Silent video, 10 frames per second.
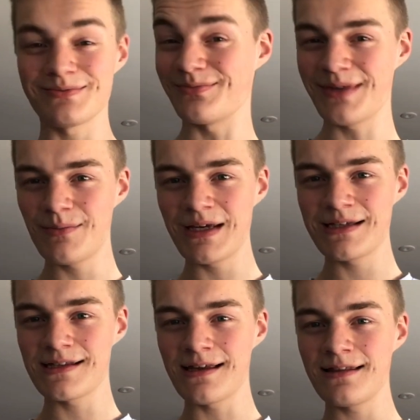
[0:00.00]
me being
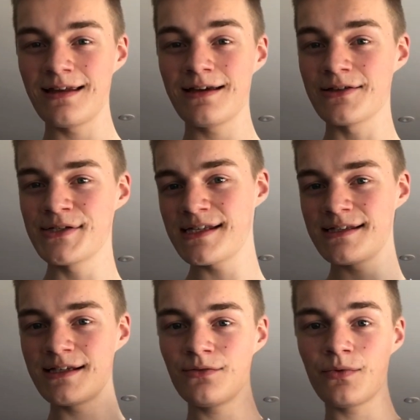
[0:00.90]
slightly
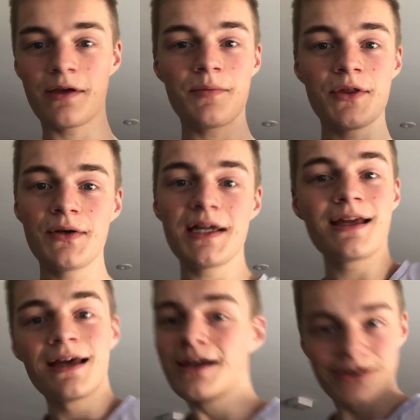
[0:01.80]
consistent with uploading.
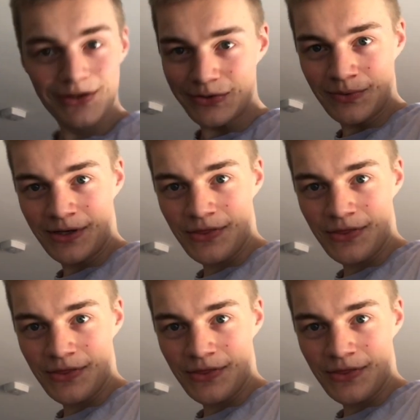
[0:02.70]
Who would have